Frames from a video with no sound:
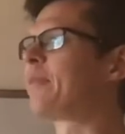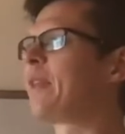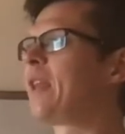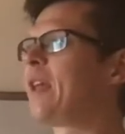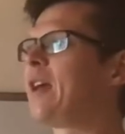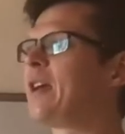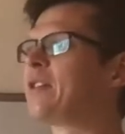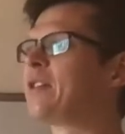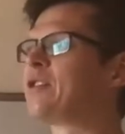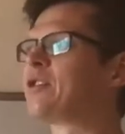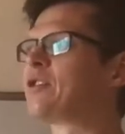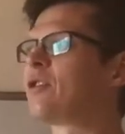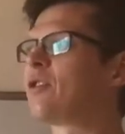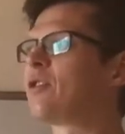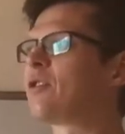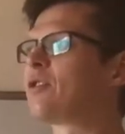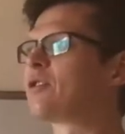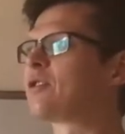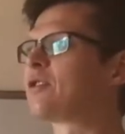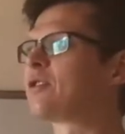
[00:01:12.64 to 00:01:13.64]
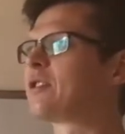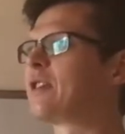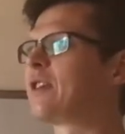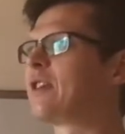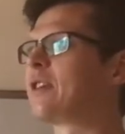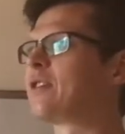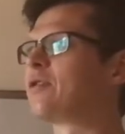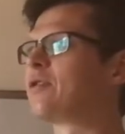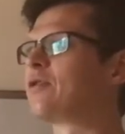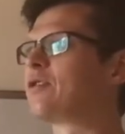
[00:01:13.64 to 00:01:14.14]
It starts
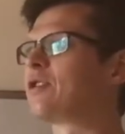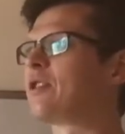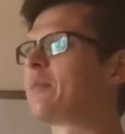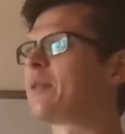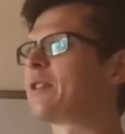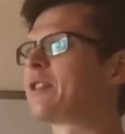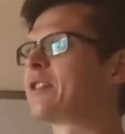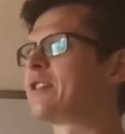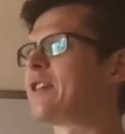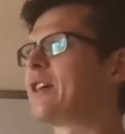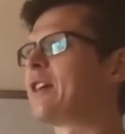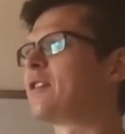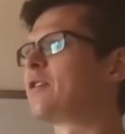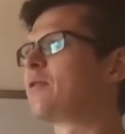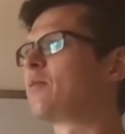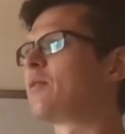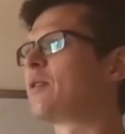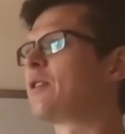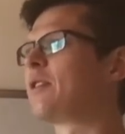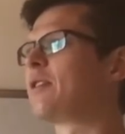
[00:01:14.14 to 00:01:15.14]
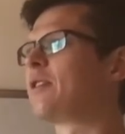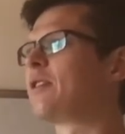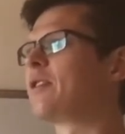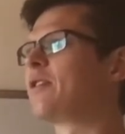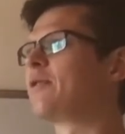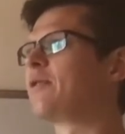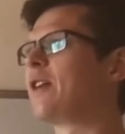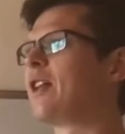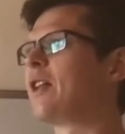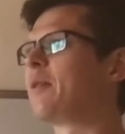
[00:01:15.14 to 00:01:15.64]
to some extent with the
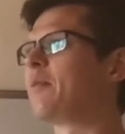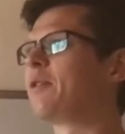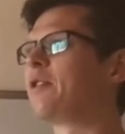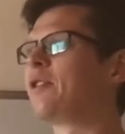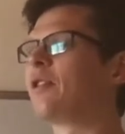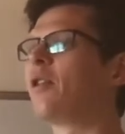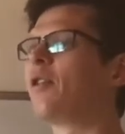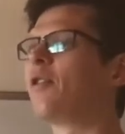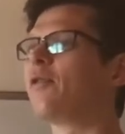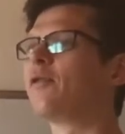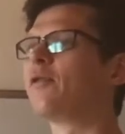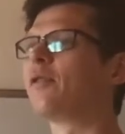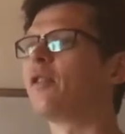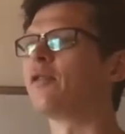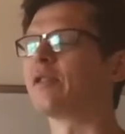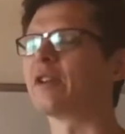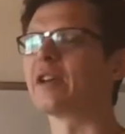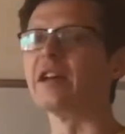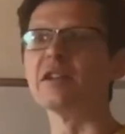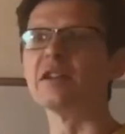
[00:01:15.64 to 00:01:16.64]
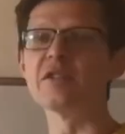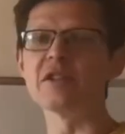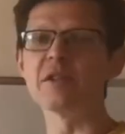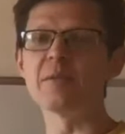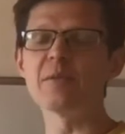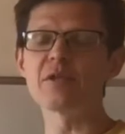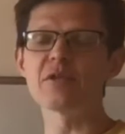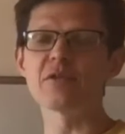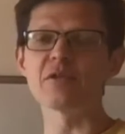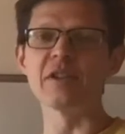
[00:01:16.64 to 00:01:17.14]
development of gauge
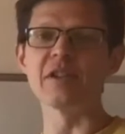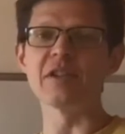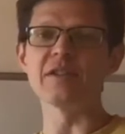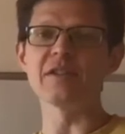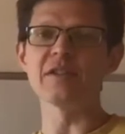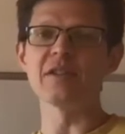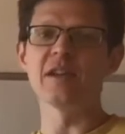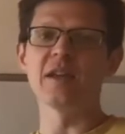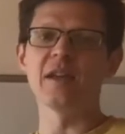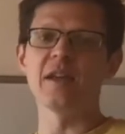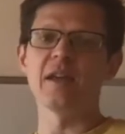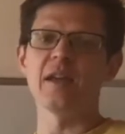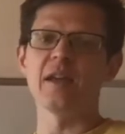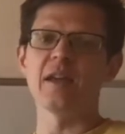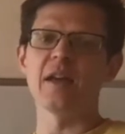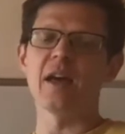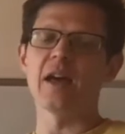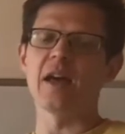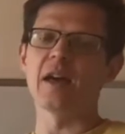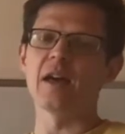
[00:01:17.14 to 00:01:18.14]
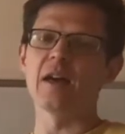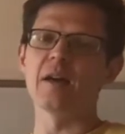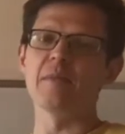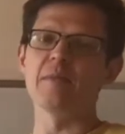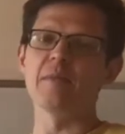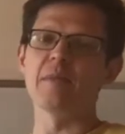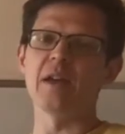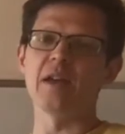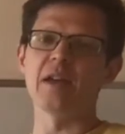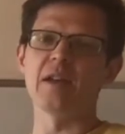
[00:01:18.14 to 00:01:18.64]
symmetries
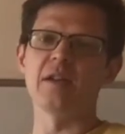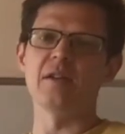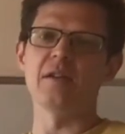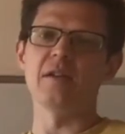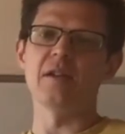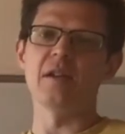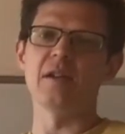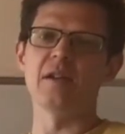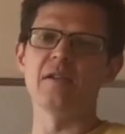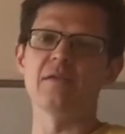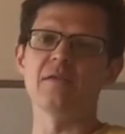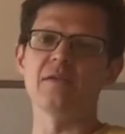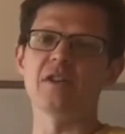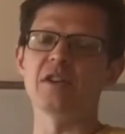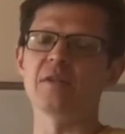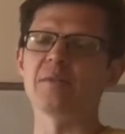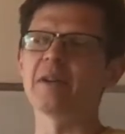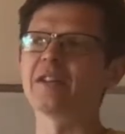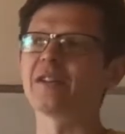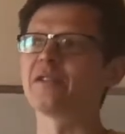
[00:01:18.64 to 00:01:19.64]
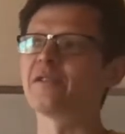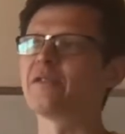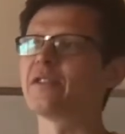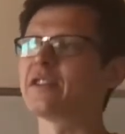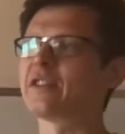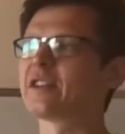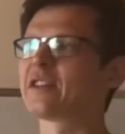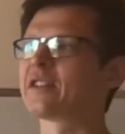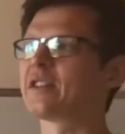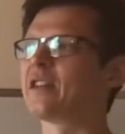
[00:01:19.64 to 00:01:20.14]
in fundamental
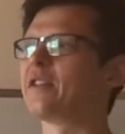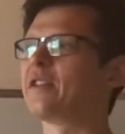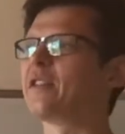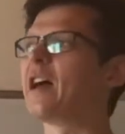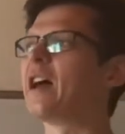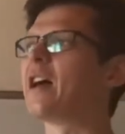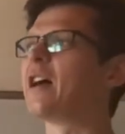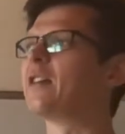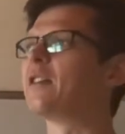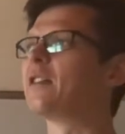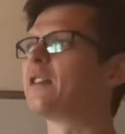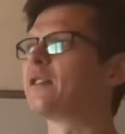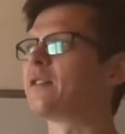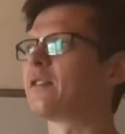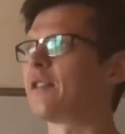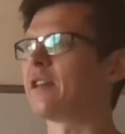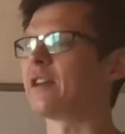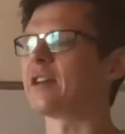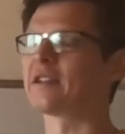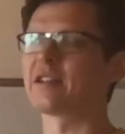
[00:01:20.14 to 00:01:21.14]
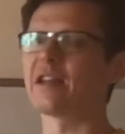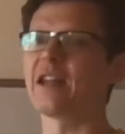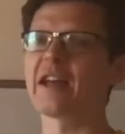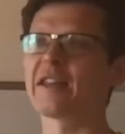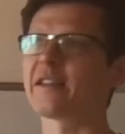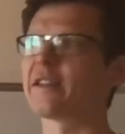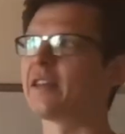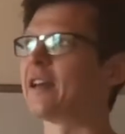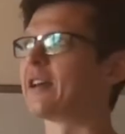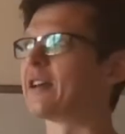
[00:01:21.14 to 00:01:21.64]
physics, and then things
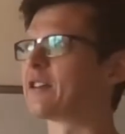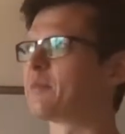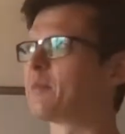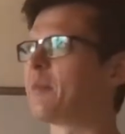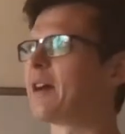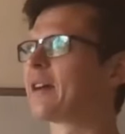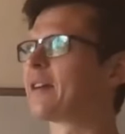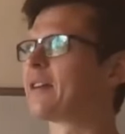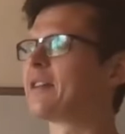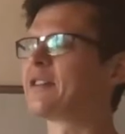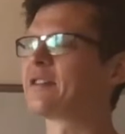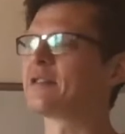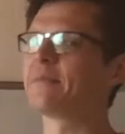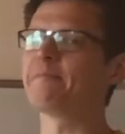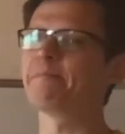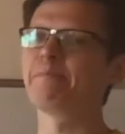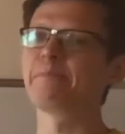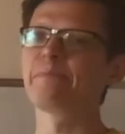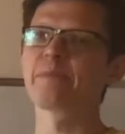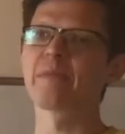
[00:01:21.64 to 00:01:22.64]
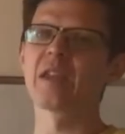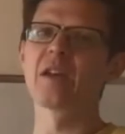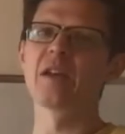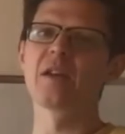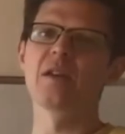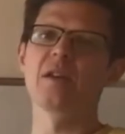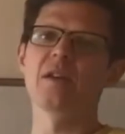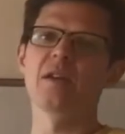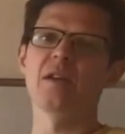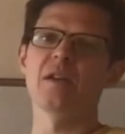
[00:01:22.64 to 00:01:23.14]
like the Higgs mechanism,
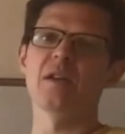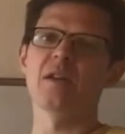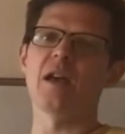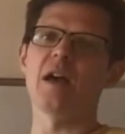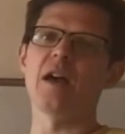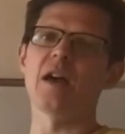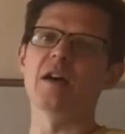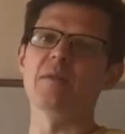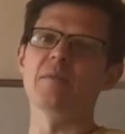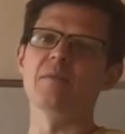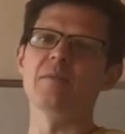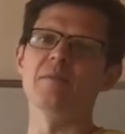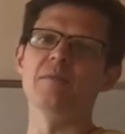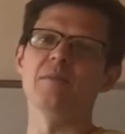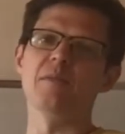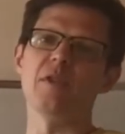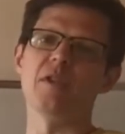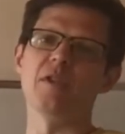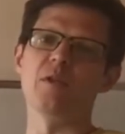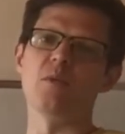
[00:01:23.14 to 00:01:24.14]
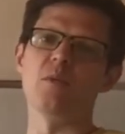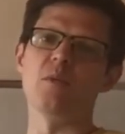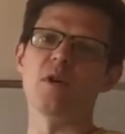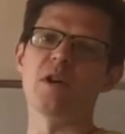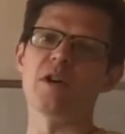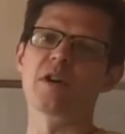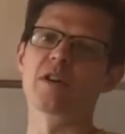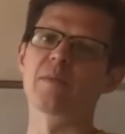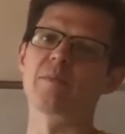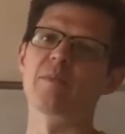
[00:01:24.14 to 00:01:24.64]
the
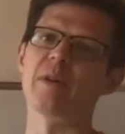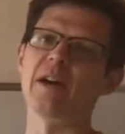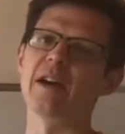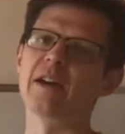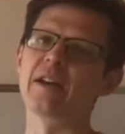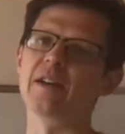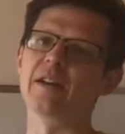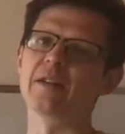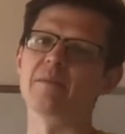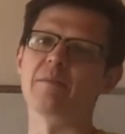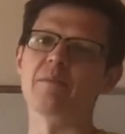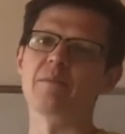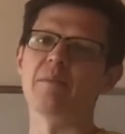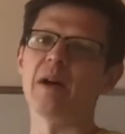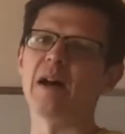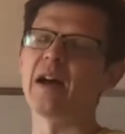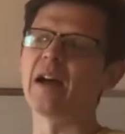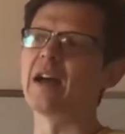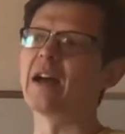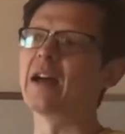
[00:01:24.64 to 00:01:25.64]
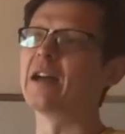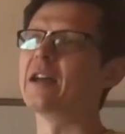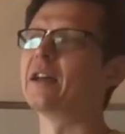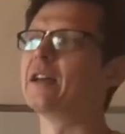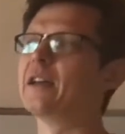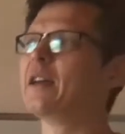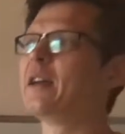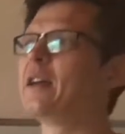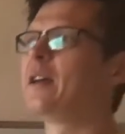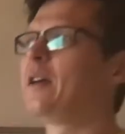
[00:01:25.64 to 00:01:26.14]
work by
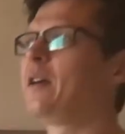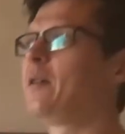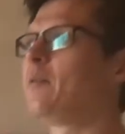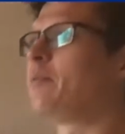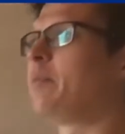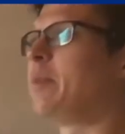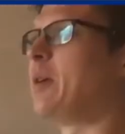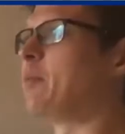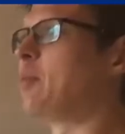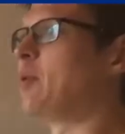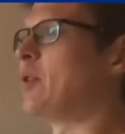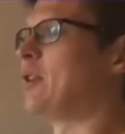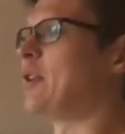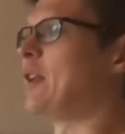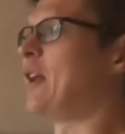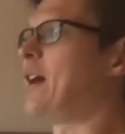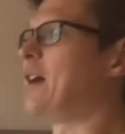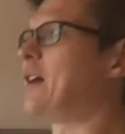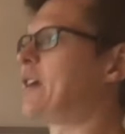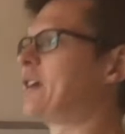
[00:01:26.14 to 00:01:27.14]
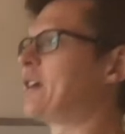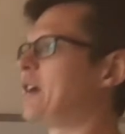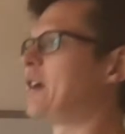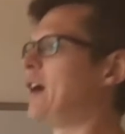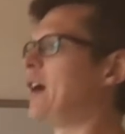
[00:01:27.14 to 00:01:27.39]
people like